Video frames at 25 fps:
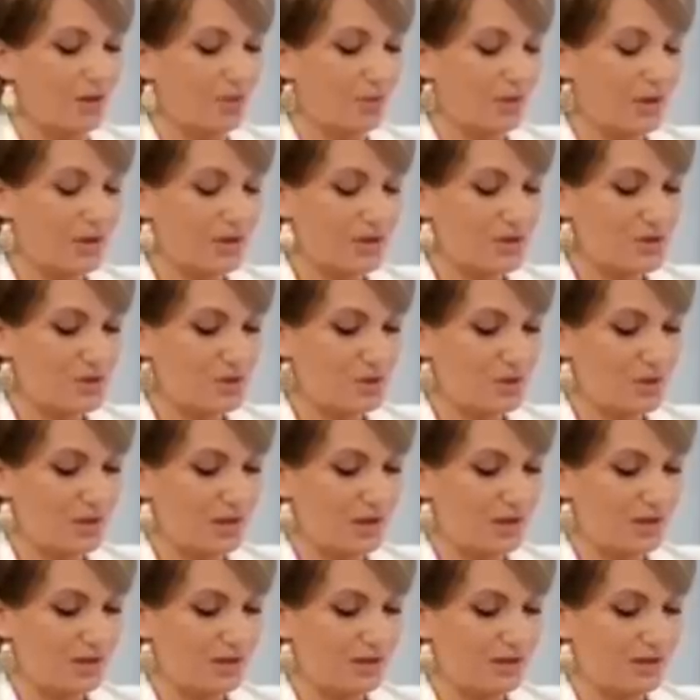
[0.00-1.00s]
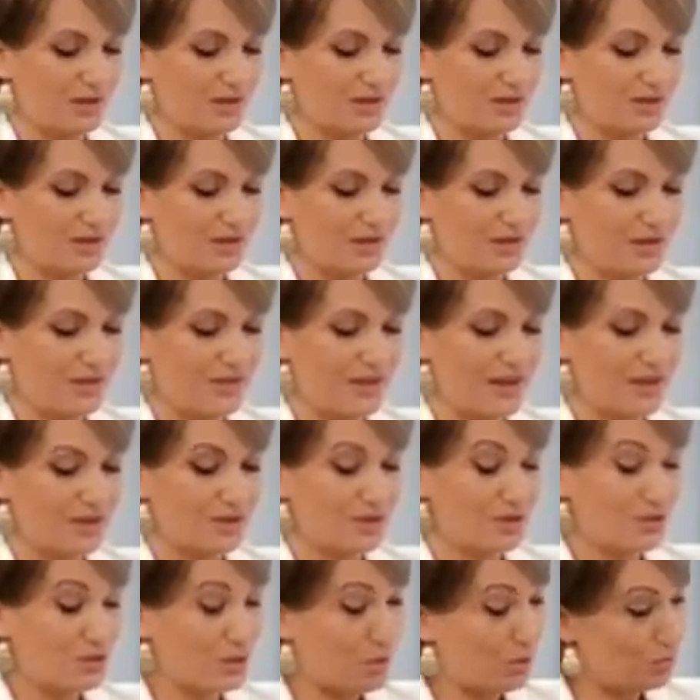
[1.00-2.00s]
Well, Sona, uh, on
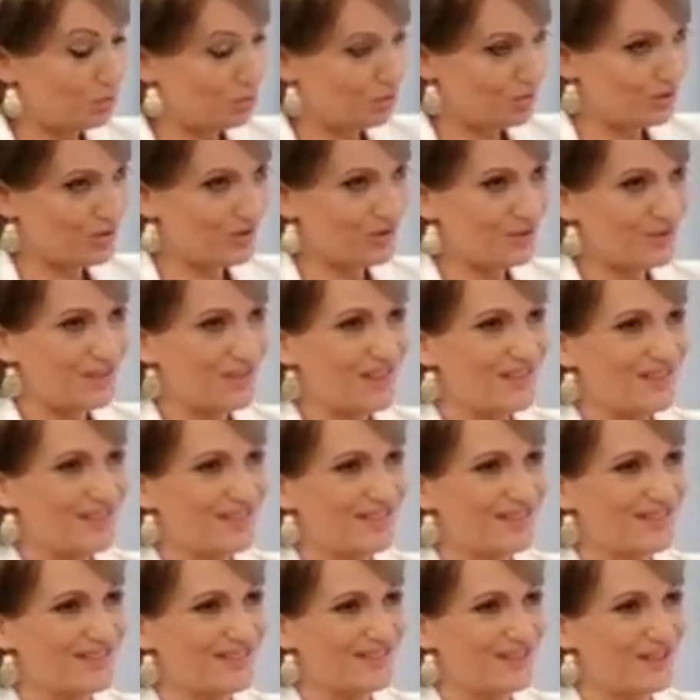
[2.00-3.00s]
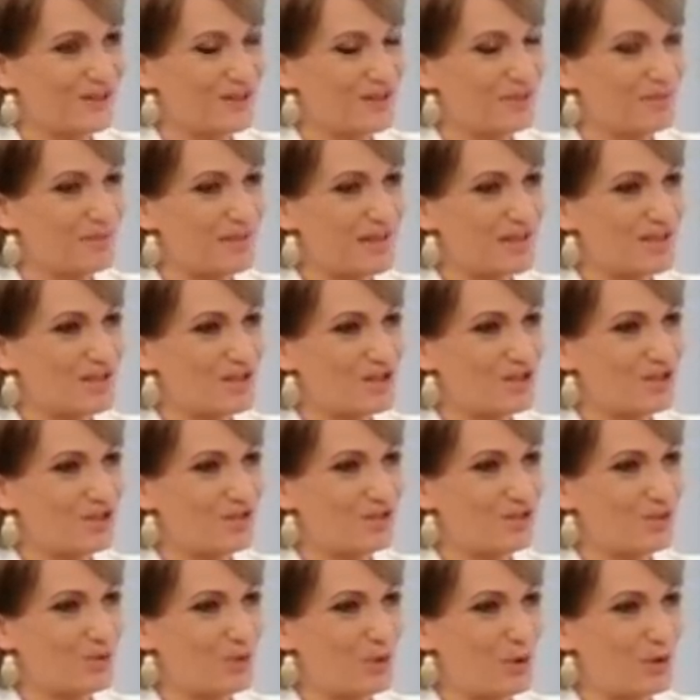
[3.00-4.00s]
that note, uh, on a
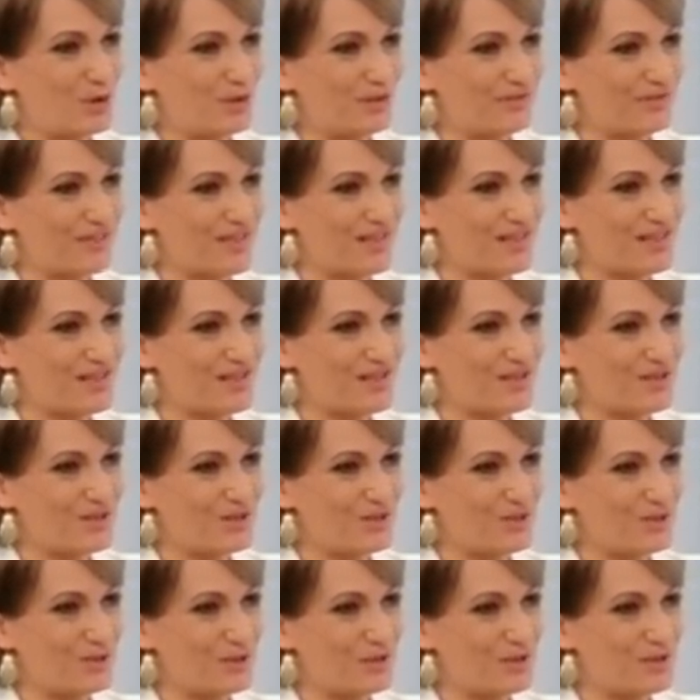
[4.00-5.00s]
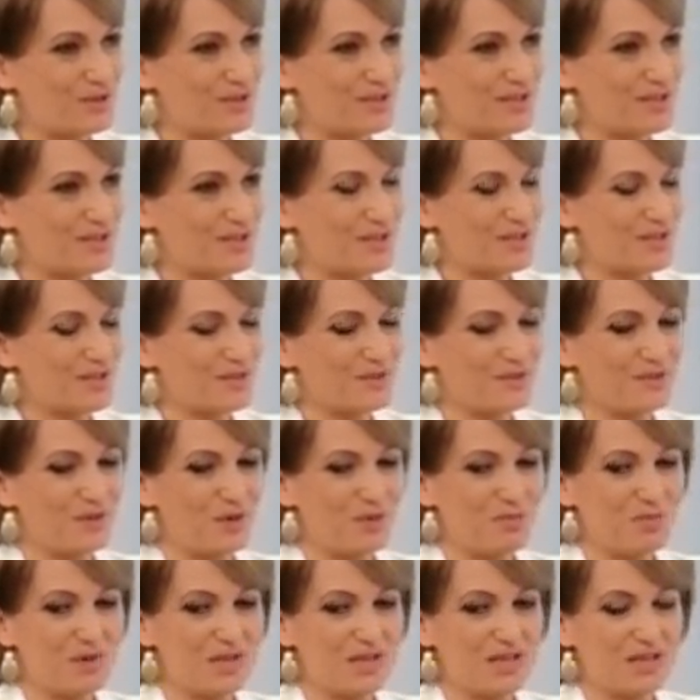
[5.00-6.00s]
message to all of us and to all the citizens of
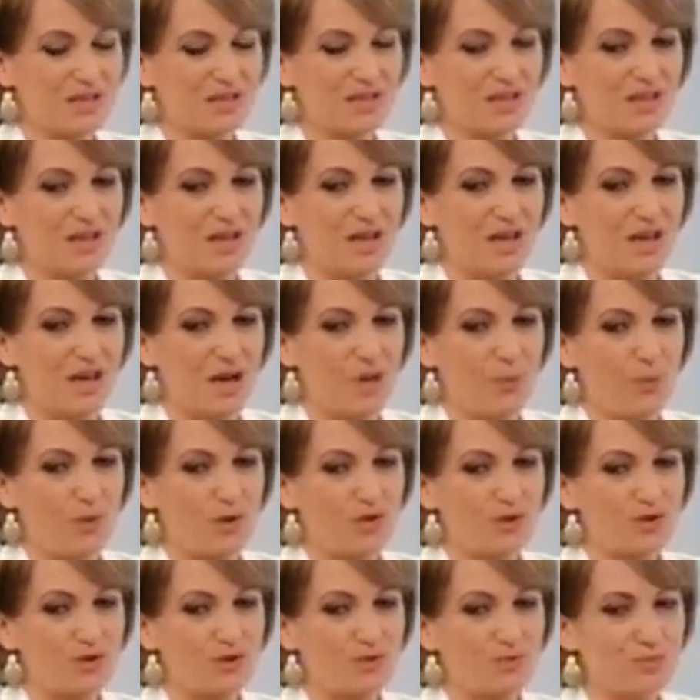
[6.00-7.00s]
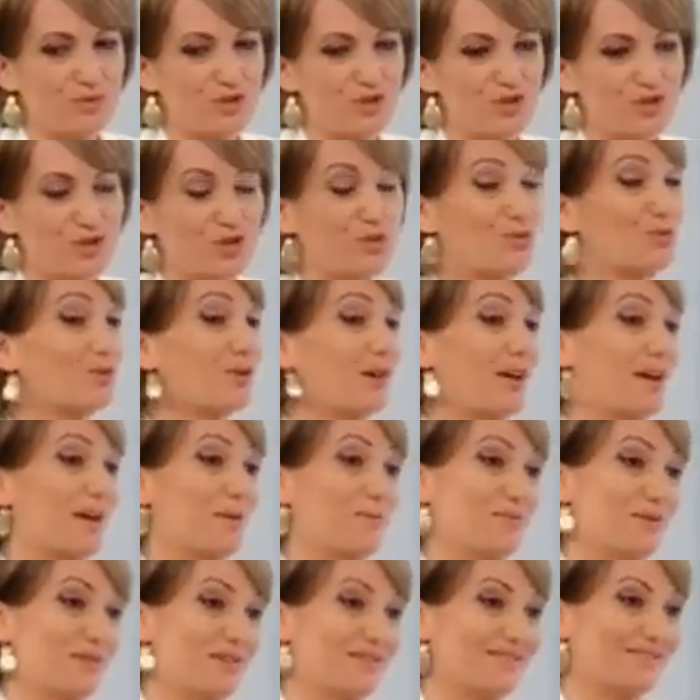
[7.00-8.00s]
Armenia, I want to wish you a
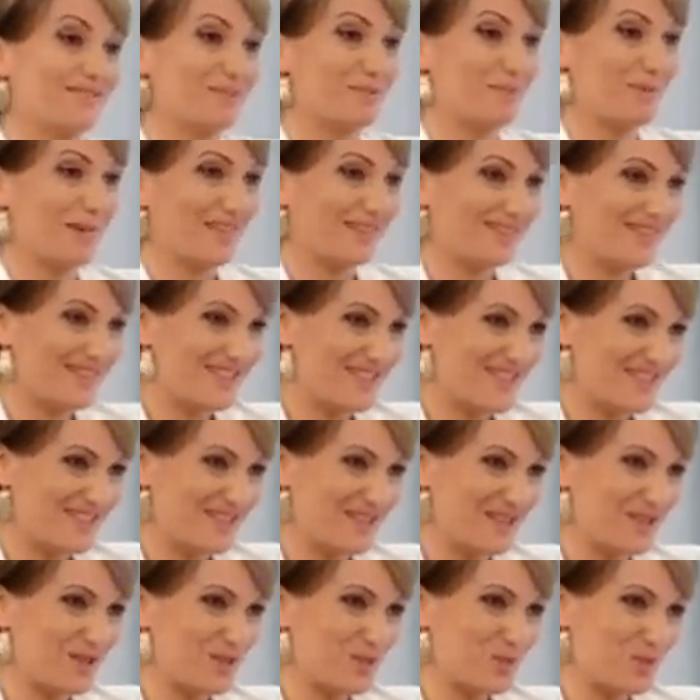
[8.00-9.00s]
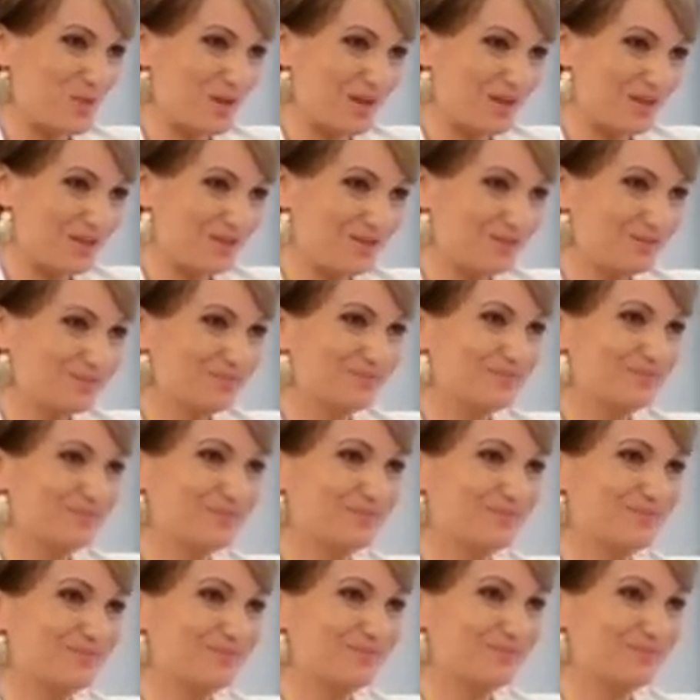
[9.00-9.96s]
happy Independence Day yes, as well. and I wish uh,